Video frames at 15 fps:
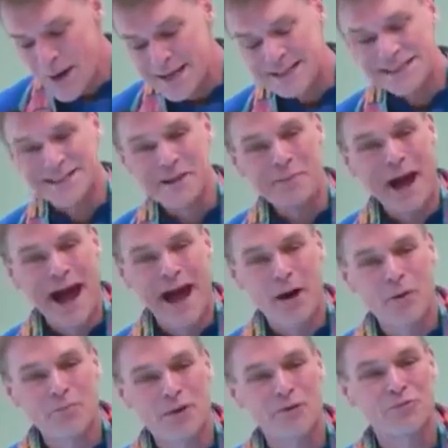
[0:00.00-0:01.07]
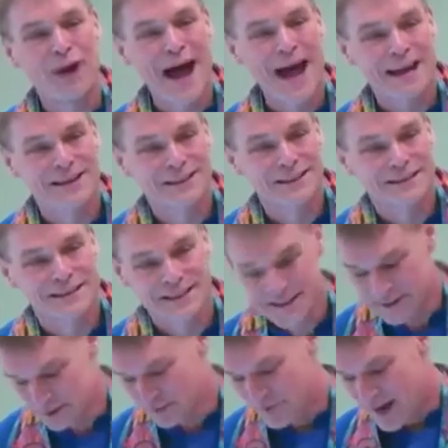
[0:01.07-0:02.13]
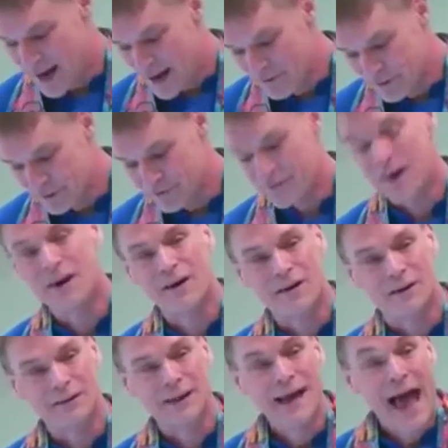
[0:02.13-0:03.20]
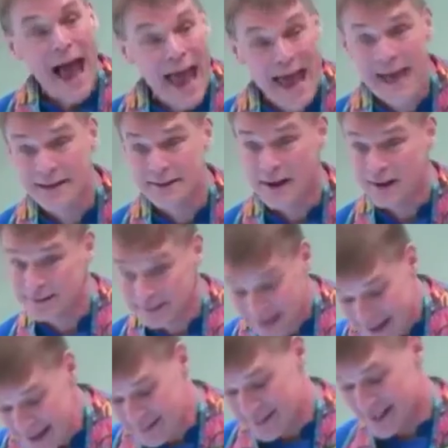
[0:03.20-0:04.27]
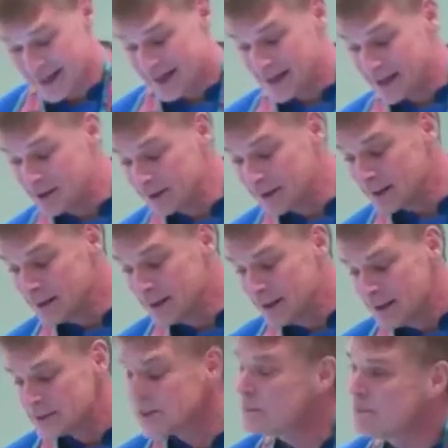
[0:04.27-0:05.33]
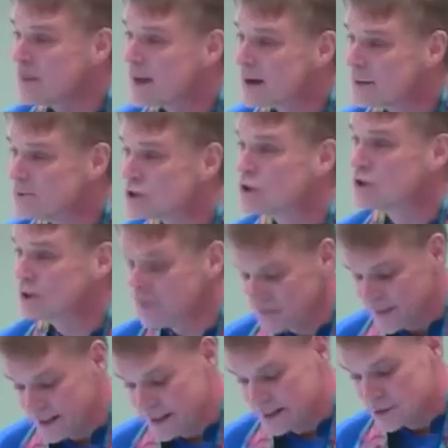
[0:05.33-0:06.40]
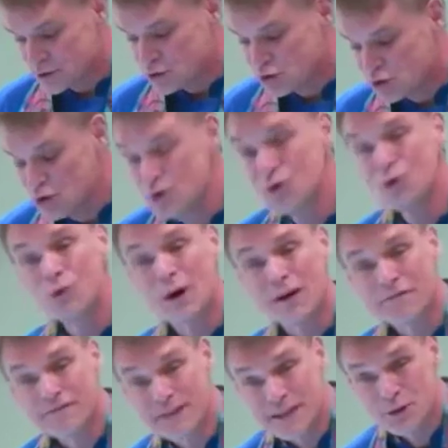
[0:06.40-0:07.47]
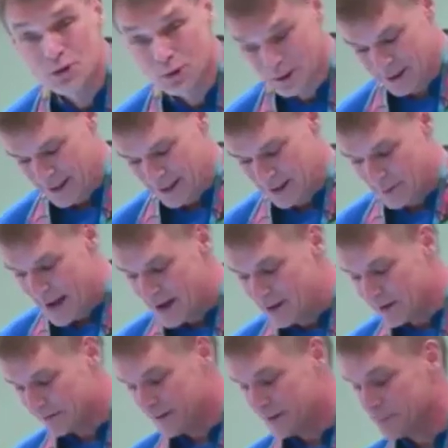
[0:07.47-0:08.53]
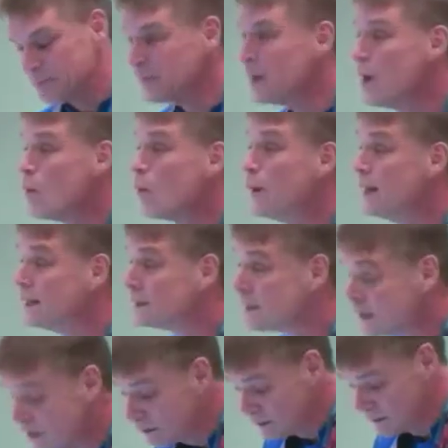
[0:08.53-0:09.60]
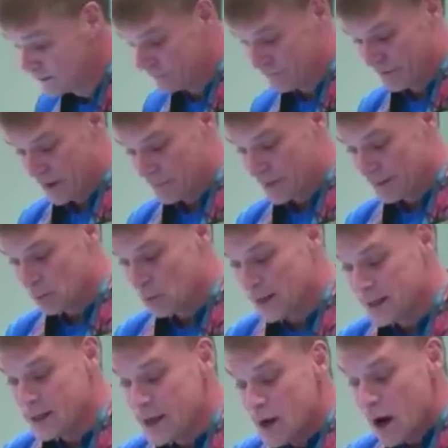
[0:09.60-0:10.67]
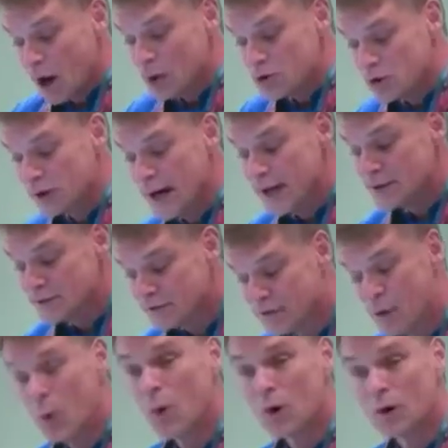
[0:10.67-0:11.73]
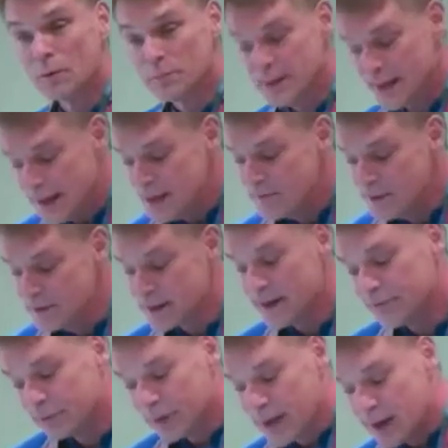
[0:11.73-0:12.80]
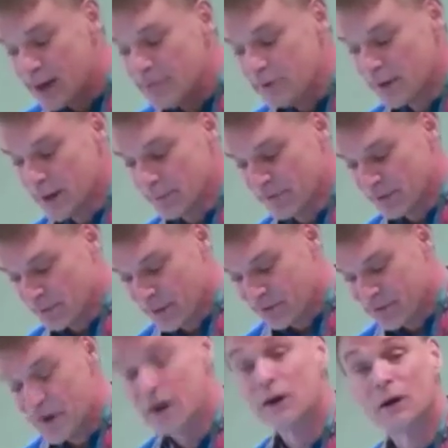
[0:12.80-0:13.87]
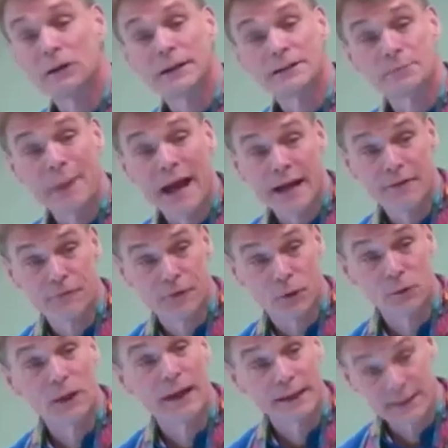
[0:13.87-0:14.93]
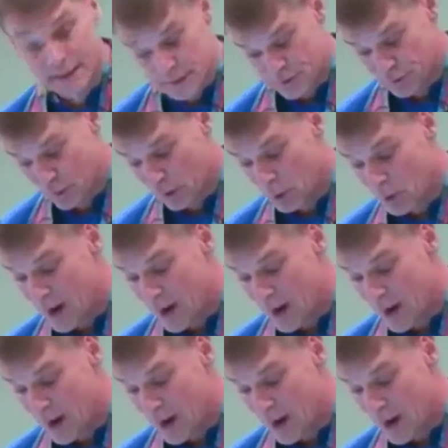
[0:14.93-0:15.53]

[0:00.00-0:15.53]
we somehow miraculously survive the fall. And unlike the coyote, sometimes good things do eventually come out of it. We learn from it. We are transformed, even if recovering from the fall is painful, at least for a